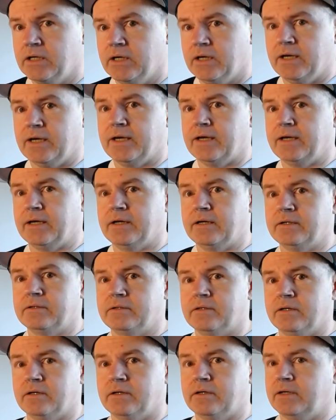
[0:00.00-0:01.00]
And,
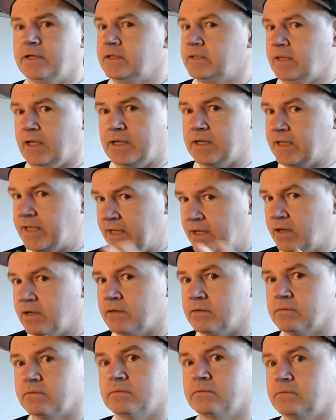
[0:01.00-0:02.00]
uh, and, and
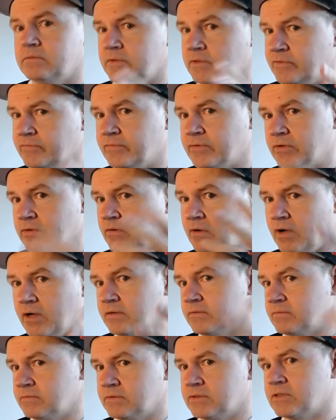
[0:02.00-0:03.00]
again, if you're not
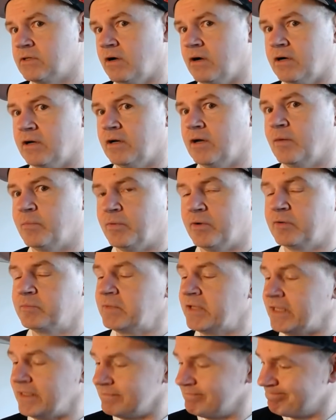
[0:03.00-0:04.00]
stocking up on
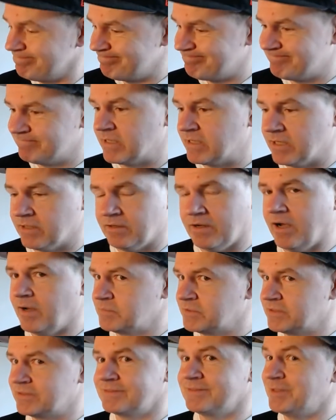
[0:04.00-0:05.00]
meat, there, I'm,
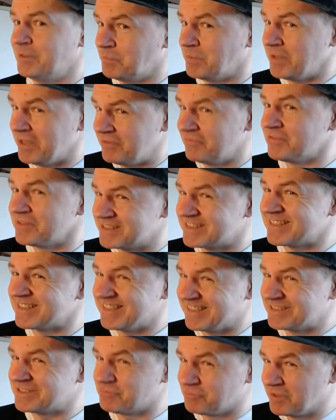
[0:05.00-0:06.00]
the beef is,
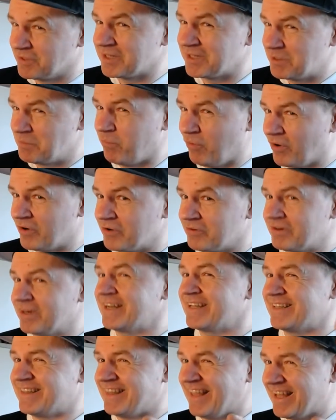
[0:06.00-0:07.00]
is really important,
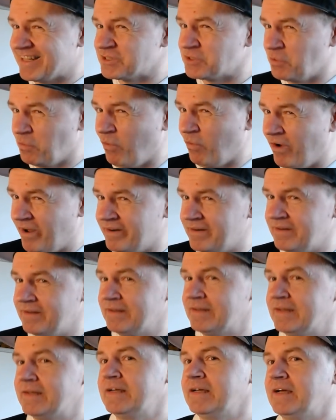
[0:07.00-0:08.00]
right? That's the one.
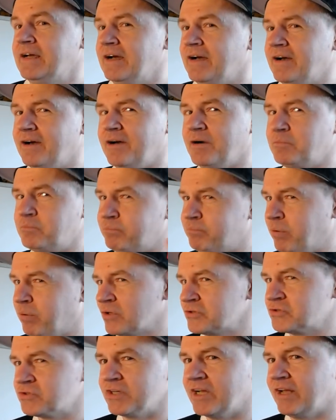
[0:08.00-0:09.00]
Uh,
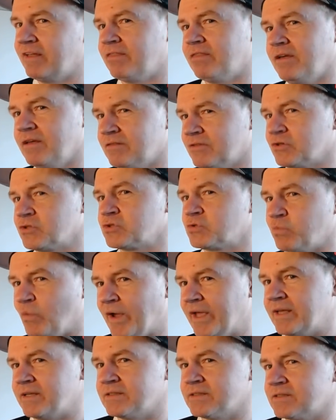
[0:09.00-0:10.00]
poultry, I think there's
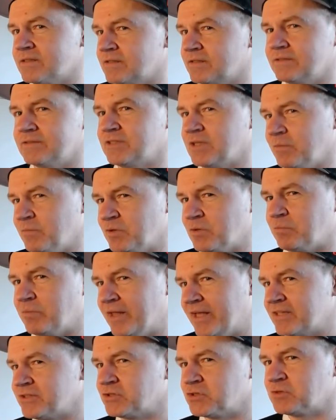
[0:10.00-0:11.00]
ways that some of the
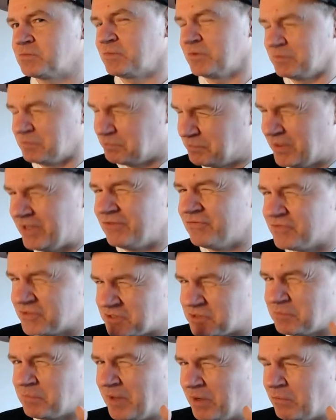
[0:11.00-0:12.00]
plants are, but beef is
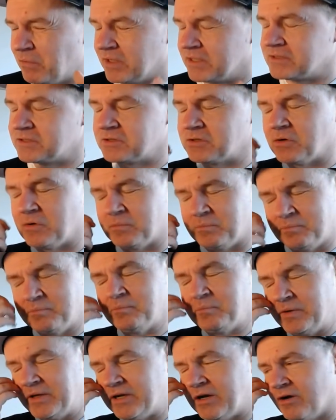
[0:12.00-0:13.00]
the big one. So
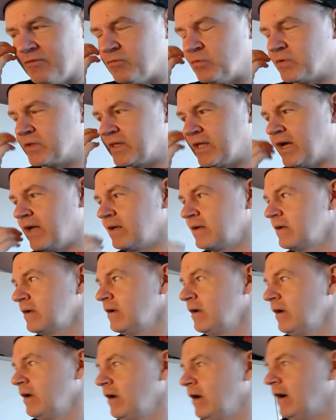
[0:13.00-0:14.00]
be careful with that.
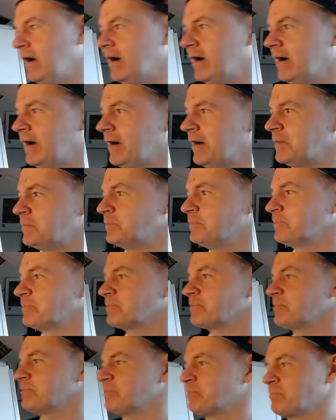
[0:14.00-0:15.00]
Um,
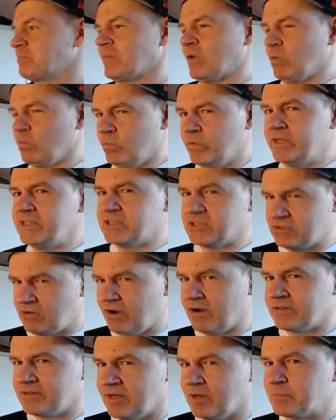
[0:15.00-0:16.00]
we
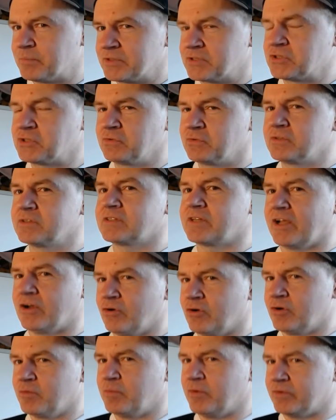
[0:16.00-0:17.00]
stocked up as soon as I
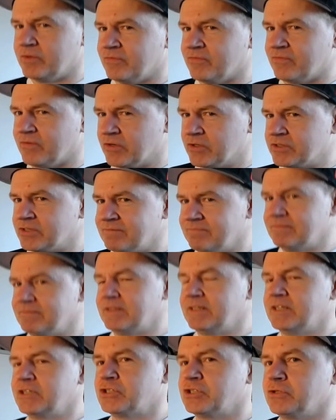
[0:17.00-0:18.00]
heard about the first
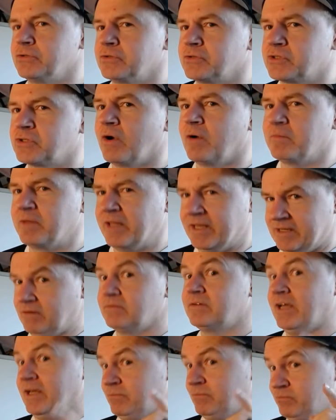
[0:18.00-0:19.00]
issue, so I'm like,
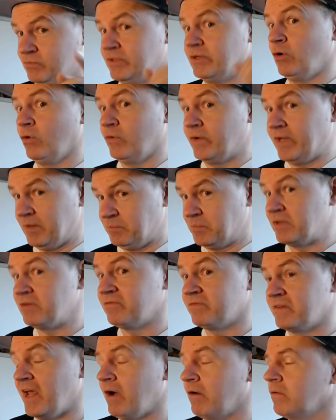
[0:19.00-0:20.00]
okay, go get
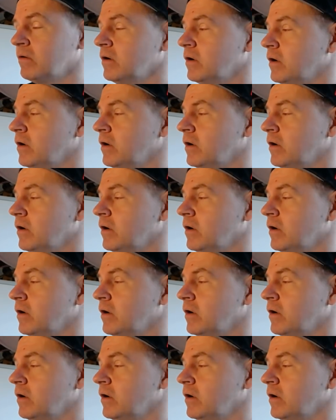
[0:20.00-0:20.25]
beef now.